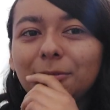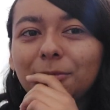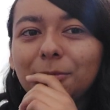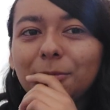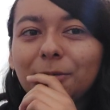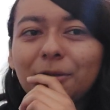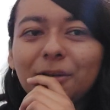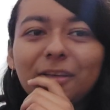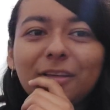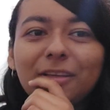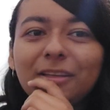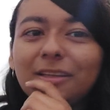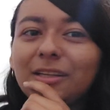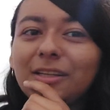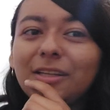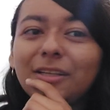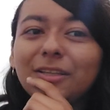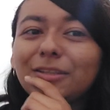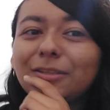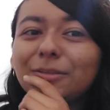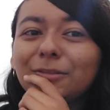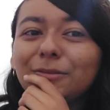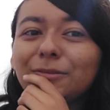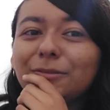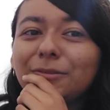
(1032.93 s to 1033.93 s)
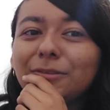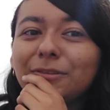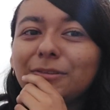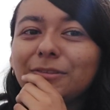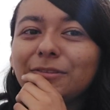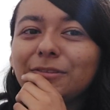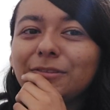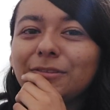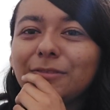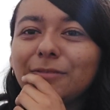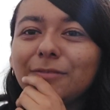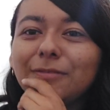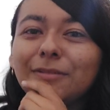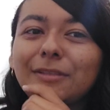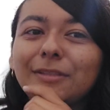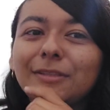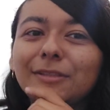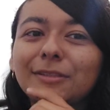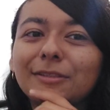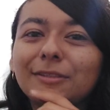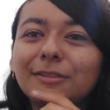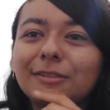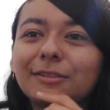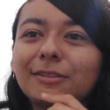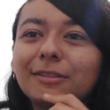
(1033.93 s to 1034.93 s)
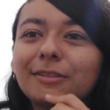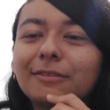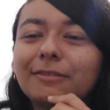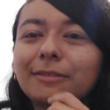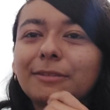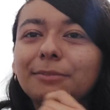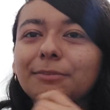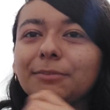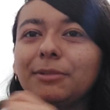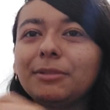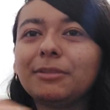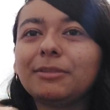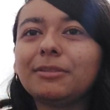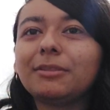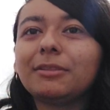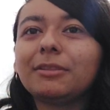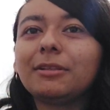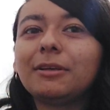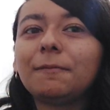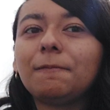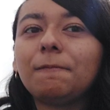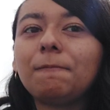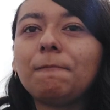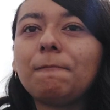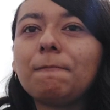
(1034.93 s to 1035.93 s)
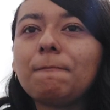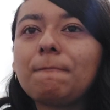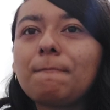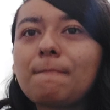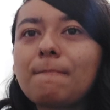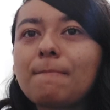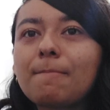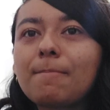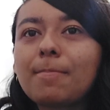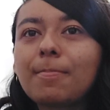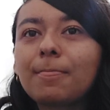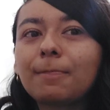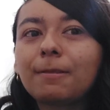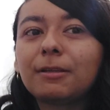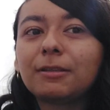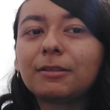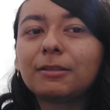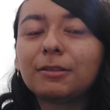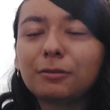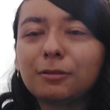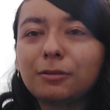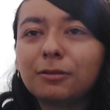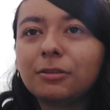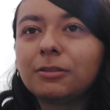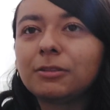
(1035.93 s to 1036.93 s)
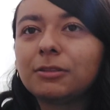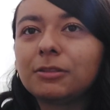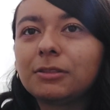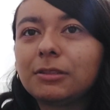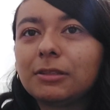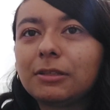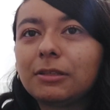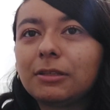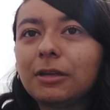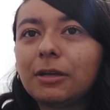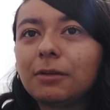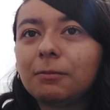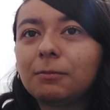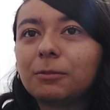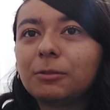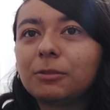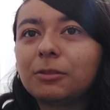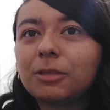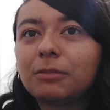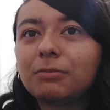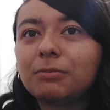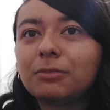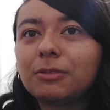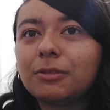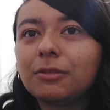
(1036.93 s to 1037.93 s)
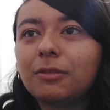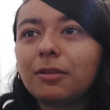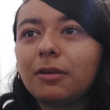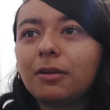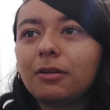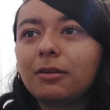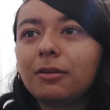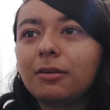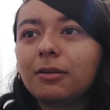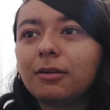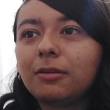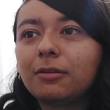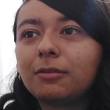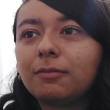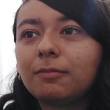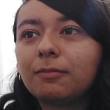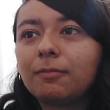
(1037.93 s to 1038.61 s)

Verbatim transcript: But he didn't do it when Yoshida was pressing him. It's only until he had more time to think.